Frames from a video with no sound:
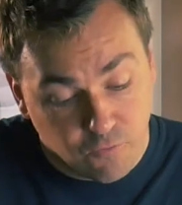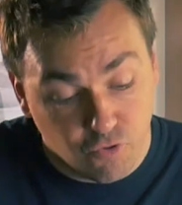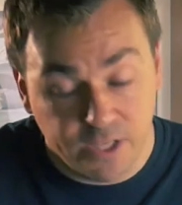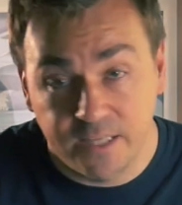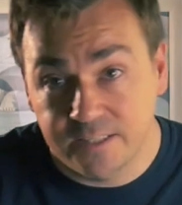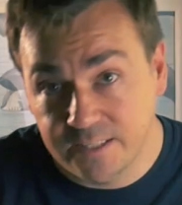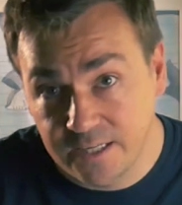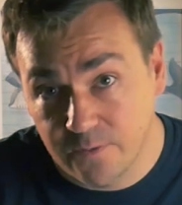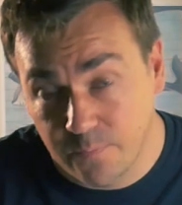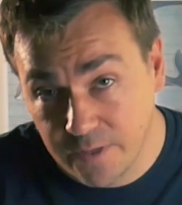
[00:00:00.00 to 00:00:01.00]
really
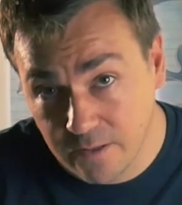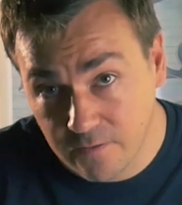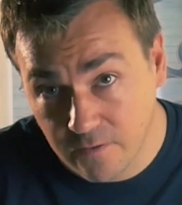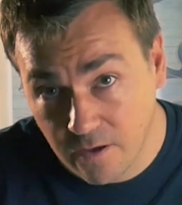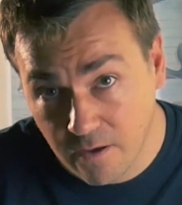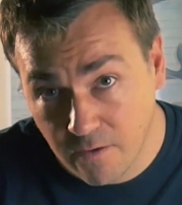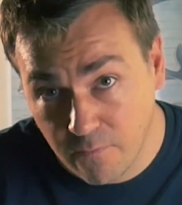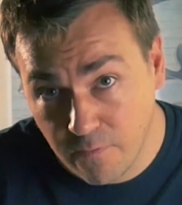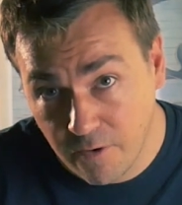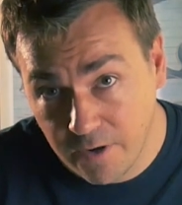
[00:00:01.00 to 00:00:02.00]
see it build
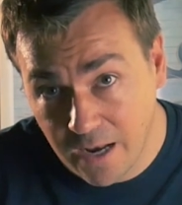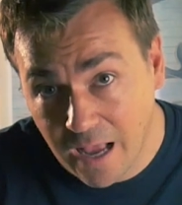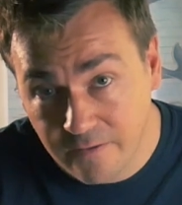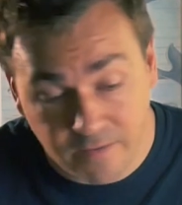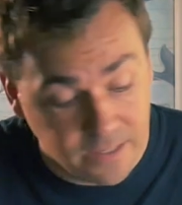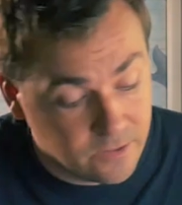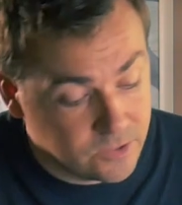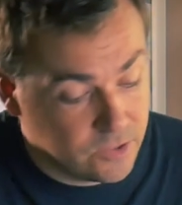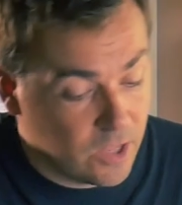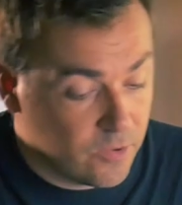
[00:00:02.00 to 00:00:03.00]
very nicely.
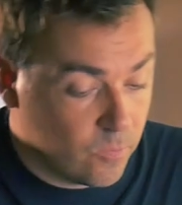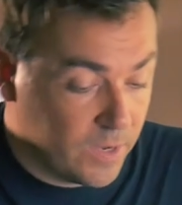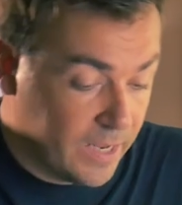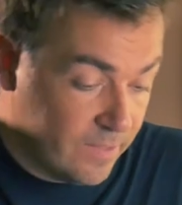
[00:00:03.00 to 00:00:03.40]
There's another one, I